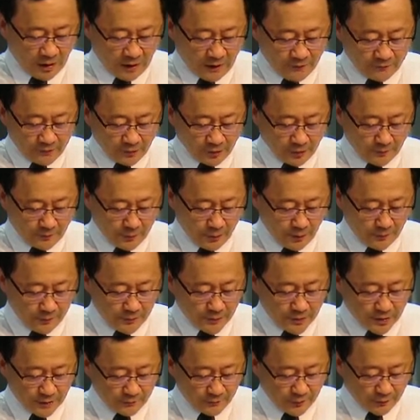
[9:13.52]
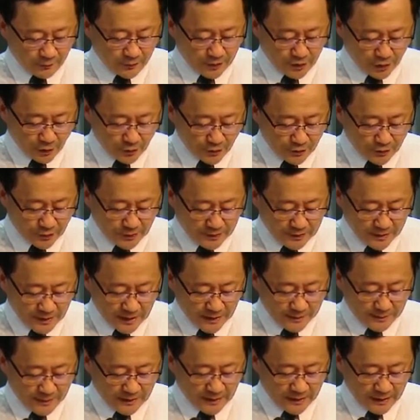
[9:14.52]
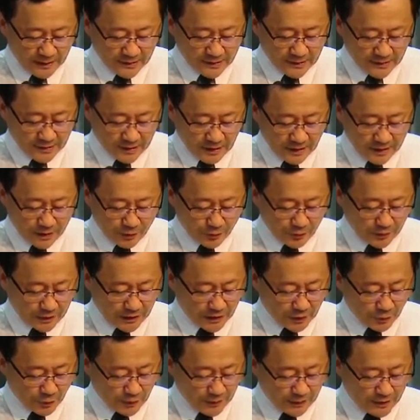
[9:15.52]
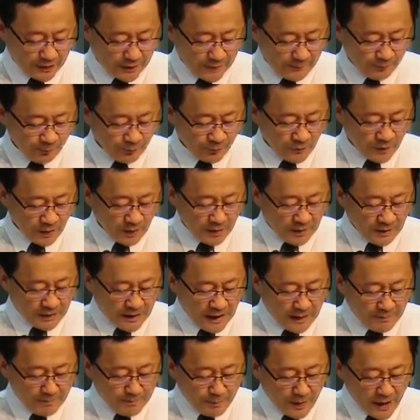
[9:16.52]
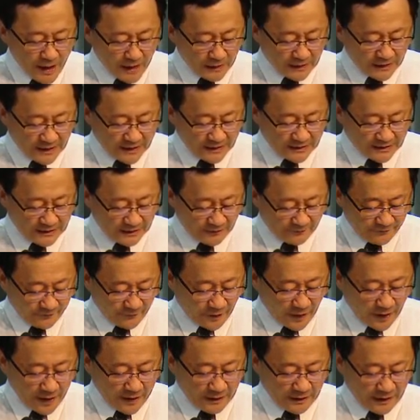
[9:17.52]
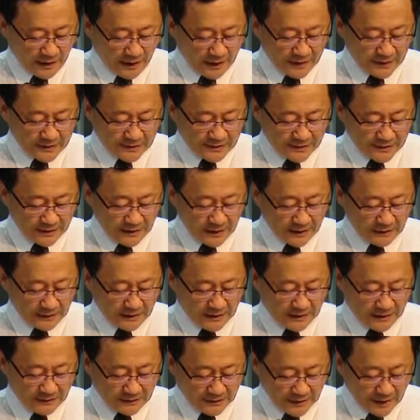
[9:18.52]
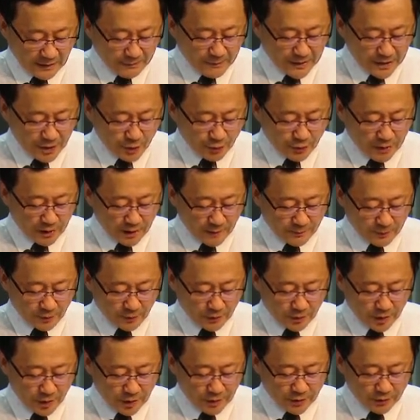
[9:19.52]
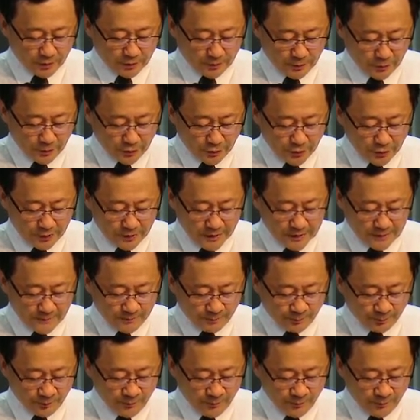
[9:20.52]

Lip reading: For the purpose of the Research Assessment Exercise 2020, impact is defined as the demonstrable contributions,